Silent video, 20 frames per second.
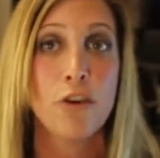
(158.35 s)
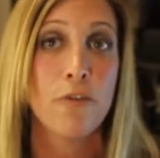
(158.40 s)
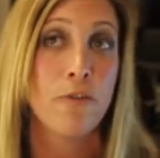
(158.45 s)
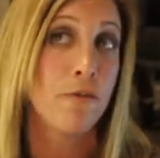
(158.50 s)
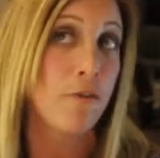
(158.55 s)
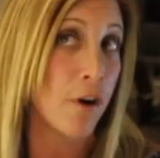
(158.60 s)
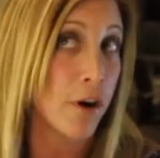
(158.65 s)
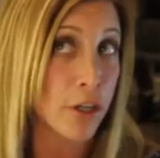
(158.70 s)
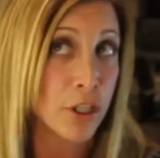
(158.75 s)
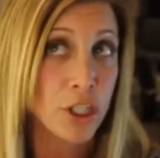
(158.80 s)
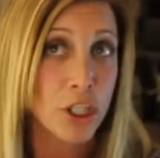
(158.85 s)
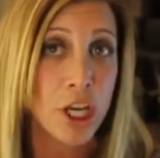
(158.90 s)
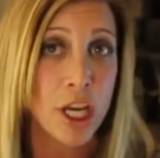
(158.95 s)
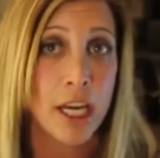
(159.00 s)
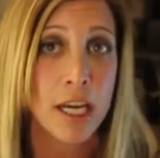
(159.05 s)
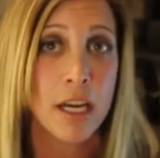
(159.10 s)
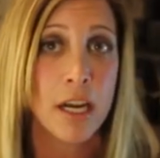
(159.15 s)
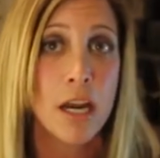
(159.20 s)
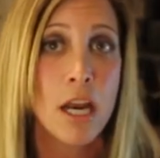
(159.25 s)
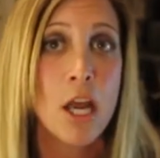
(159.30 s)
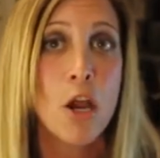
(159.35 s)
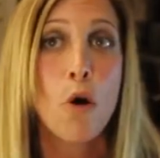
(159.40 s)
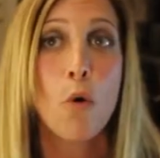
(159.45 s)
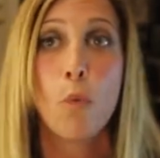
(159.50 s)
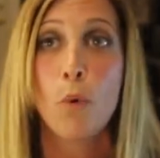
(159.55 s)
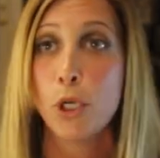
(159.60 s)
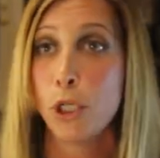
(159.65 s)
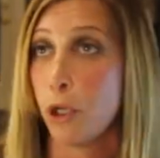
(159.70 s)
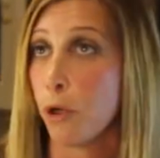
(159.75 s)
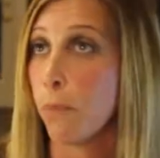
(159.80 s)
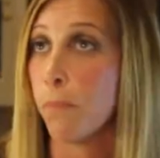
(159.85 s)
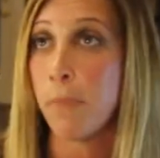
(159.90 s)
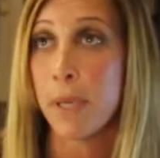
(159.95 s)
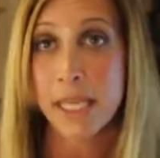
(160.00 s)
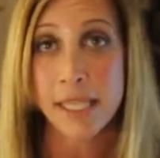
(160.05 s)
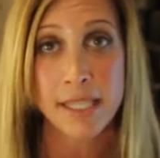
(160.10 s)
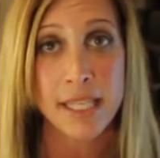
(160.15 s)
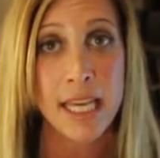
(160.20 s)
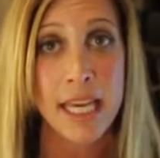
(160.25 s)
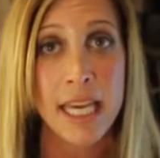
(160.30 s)
to function when you're
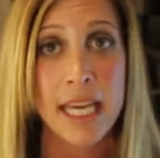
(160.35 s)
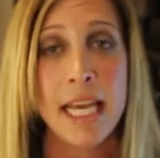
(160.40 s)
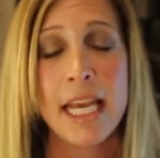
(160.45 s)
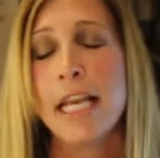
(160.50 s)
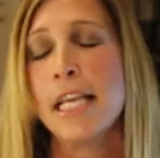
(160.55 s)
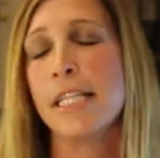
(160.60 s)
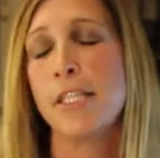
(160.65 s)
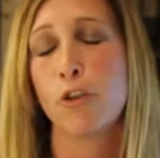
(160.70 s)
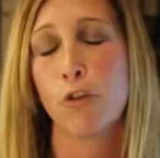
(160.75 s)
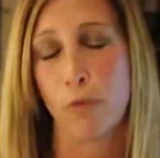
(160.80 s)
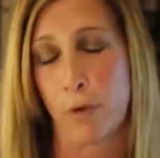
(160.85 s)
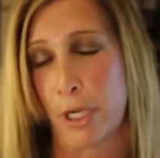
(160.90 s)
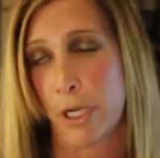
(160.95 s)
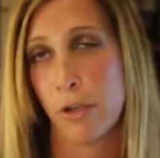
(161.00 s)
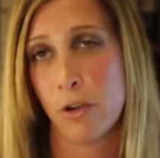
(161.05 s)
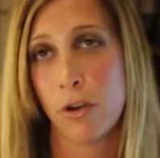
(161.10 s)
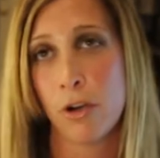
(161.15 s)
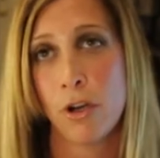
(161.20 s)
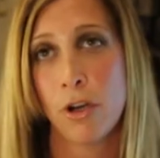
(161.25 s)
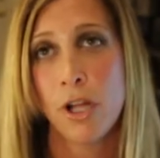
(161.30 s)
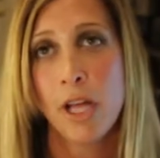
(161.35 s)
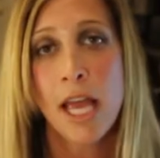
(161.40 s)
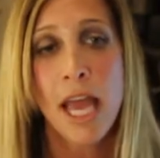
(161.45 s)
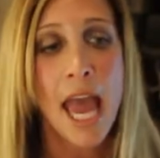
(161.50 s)
busy is critical.